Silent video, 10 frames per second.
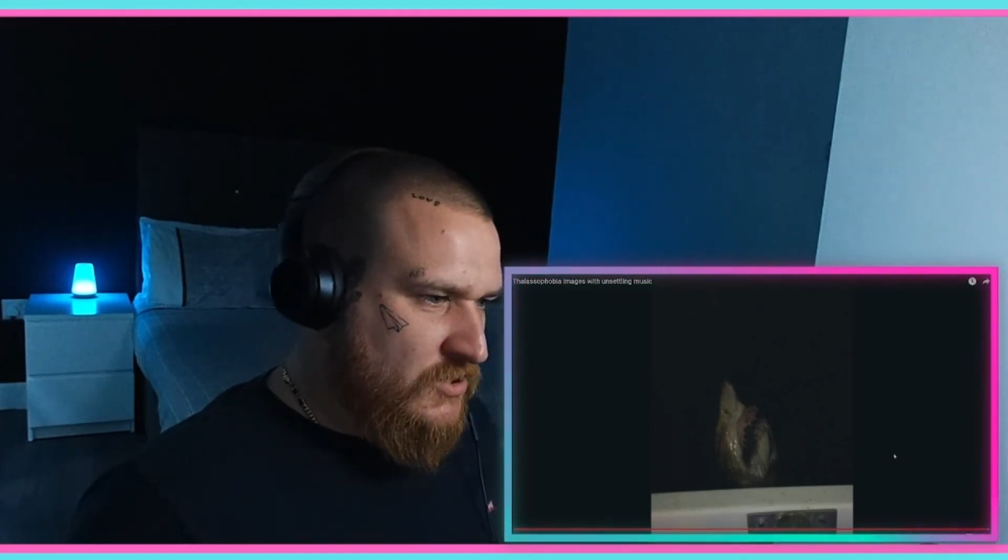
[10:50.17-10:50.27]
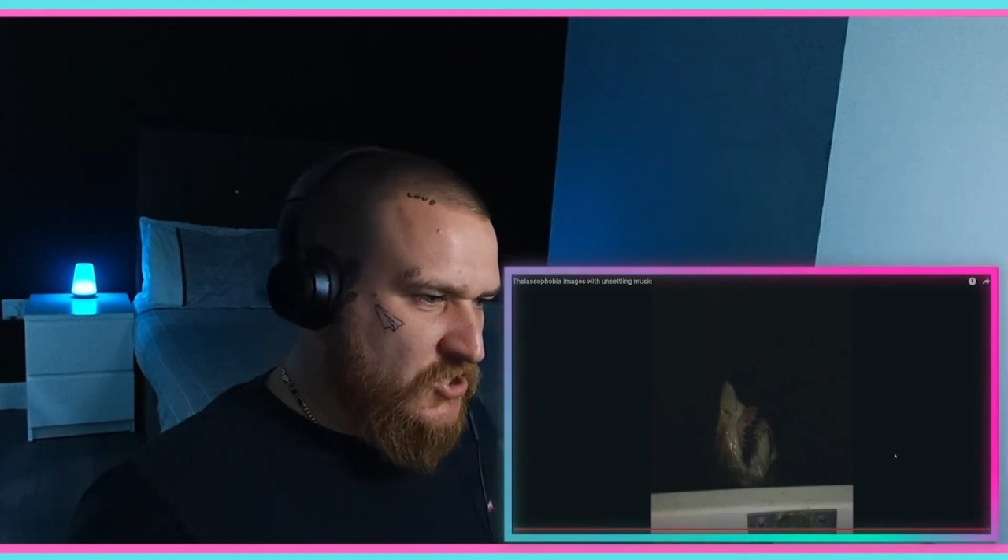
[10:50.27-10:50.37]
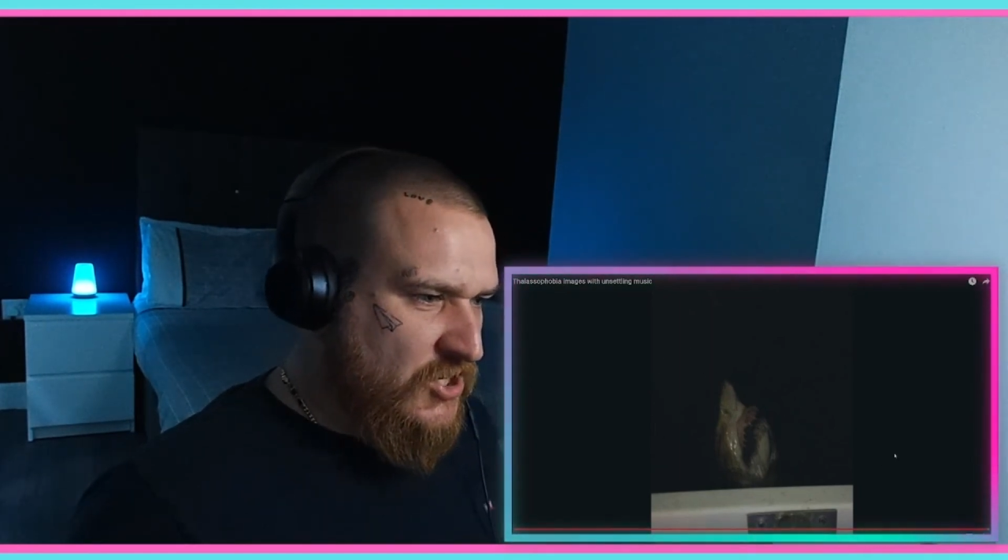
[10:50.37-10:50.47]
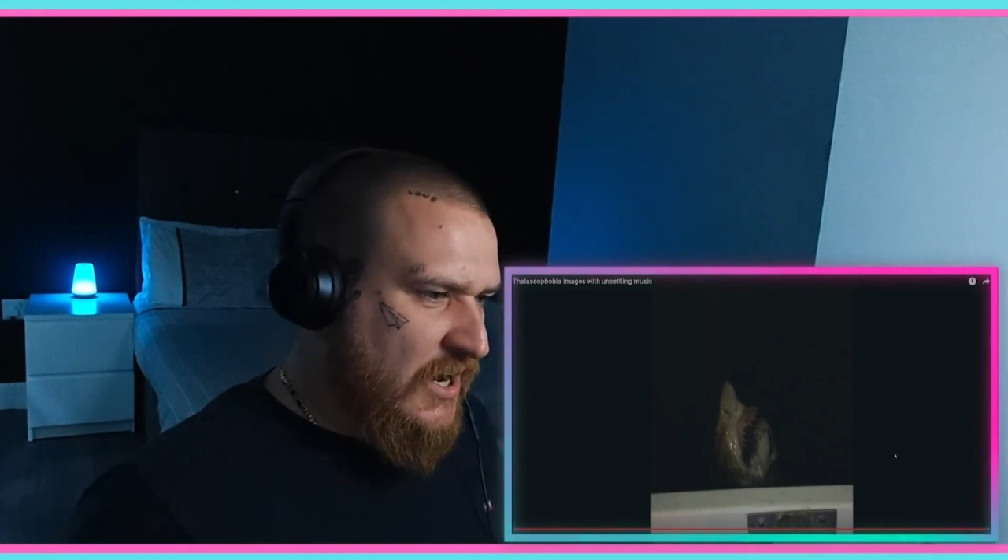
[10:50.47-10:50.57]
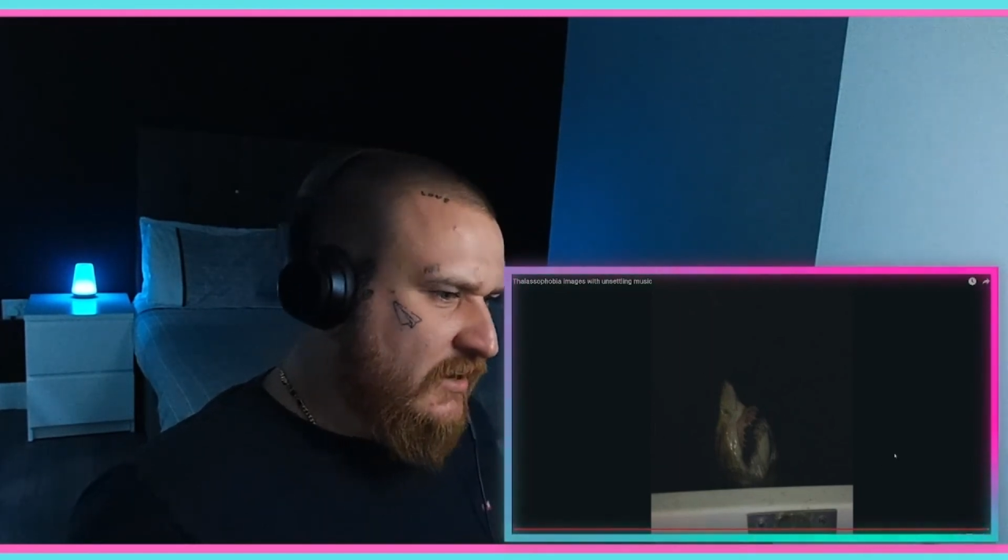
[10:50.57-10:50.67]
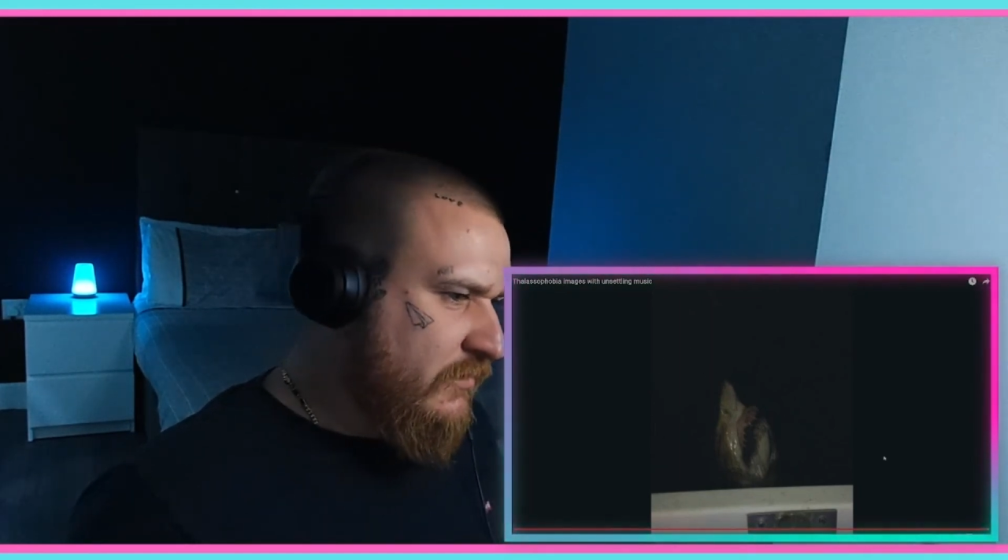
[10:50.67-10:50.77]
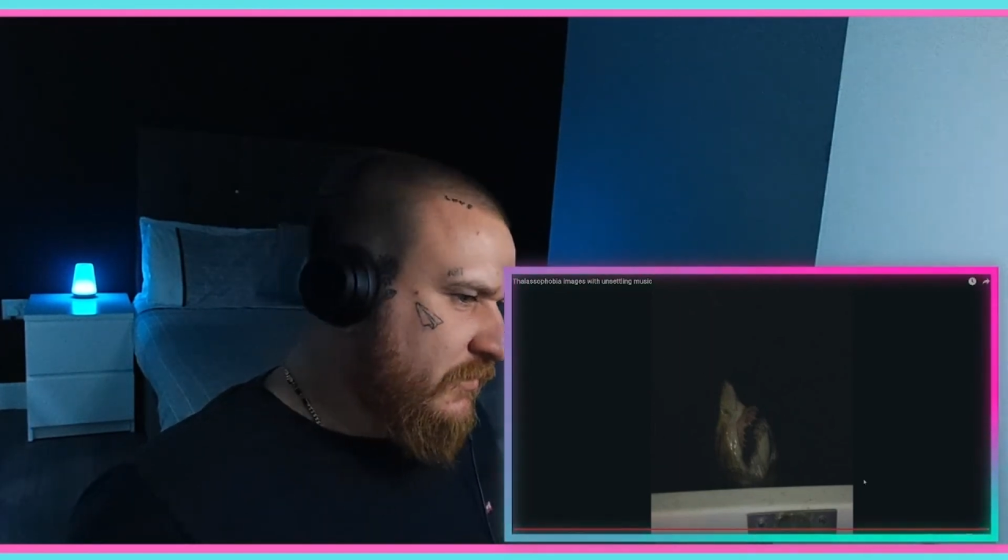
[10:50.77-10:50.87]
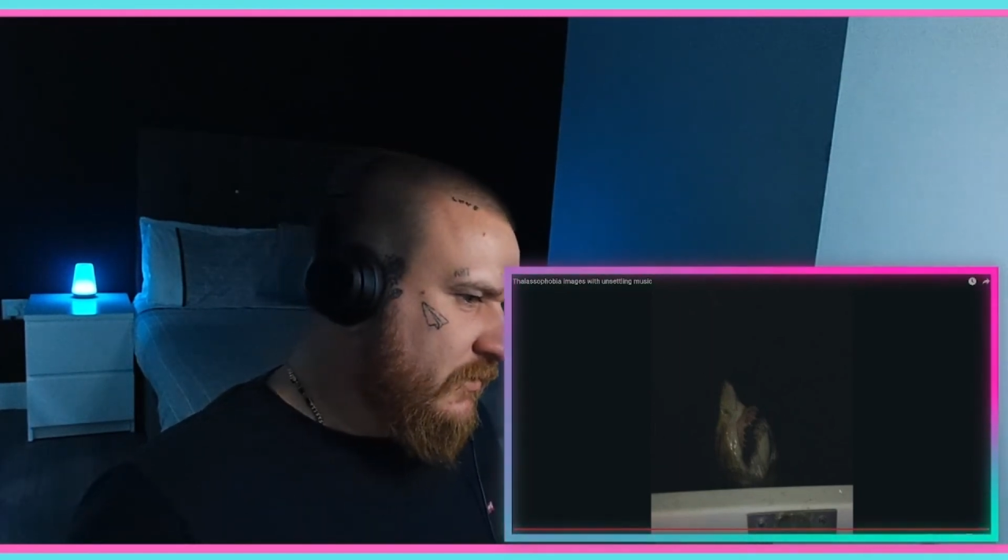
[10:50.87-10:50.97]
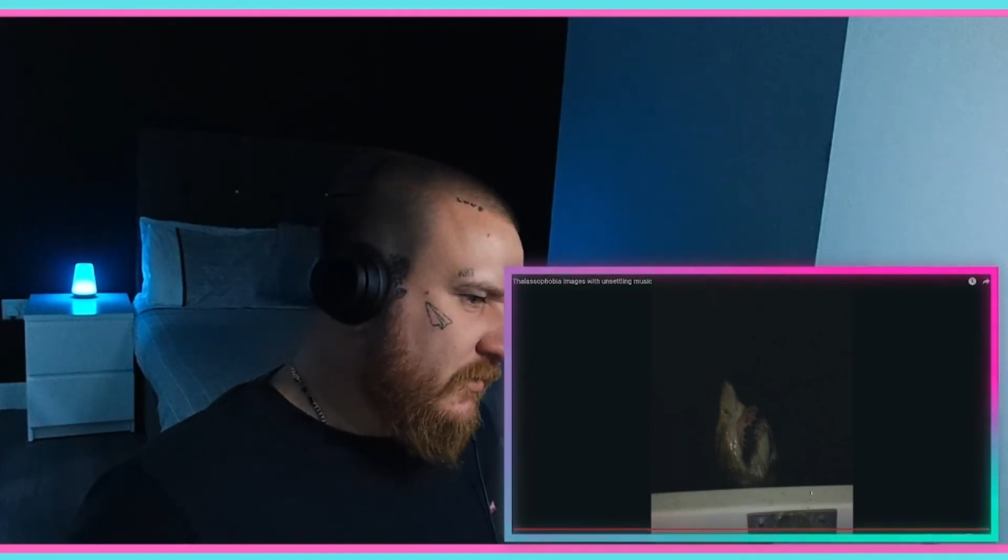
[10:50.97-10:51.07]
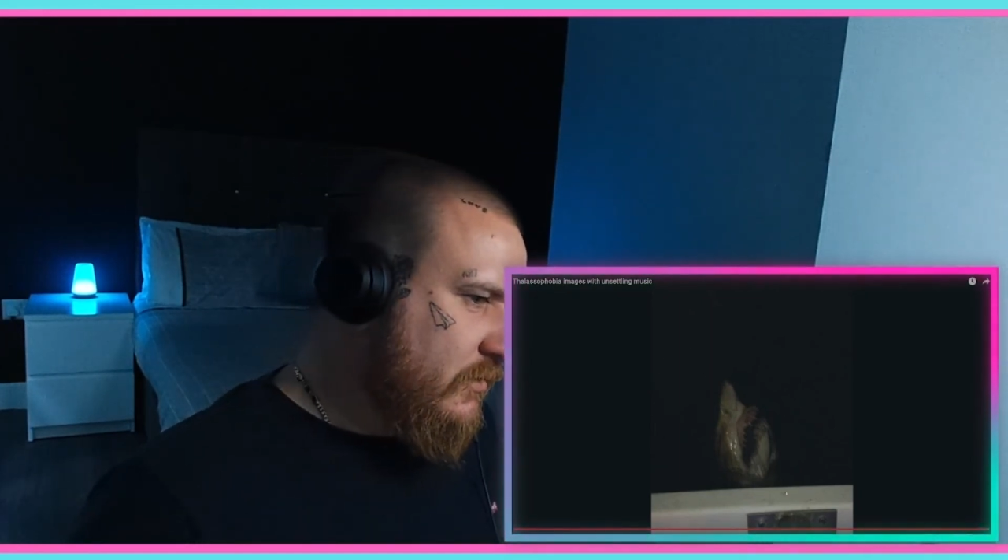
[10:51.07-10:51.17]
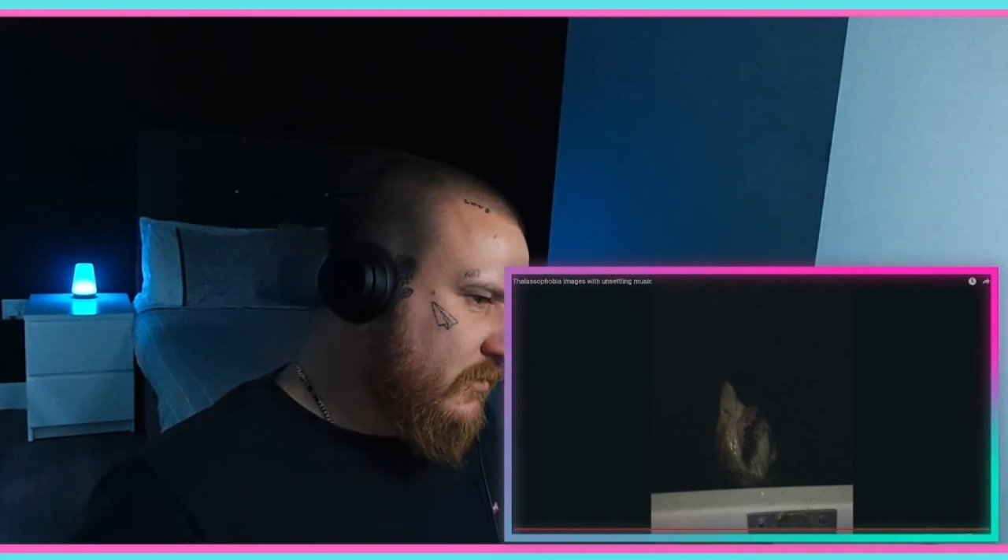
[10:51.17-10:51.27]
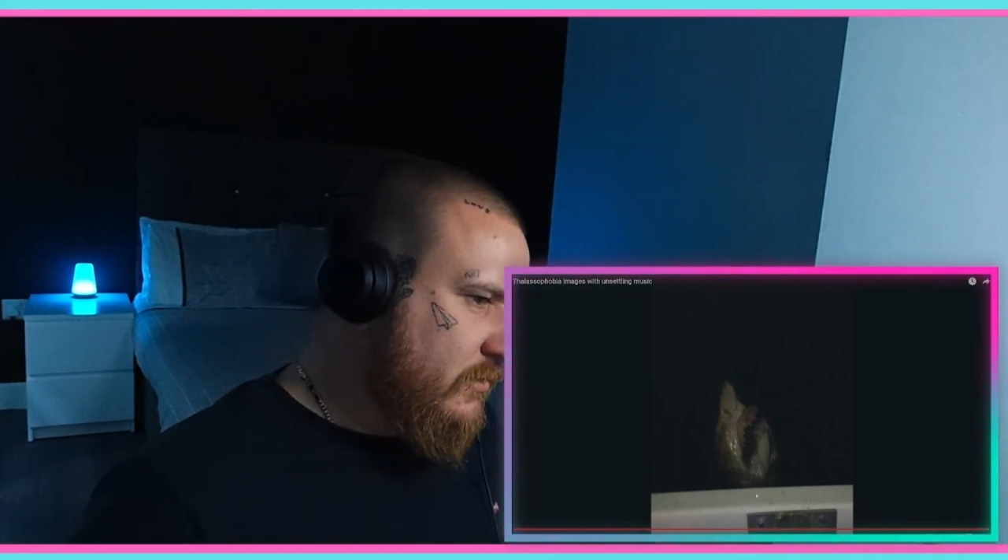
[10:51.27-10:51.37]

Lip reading: a shark, I think.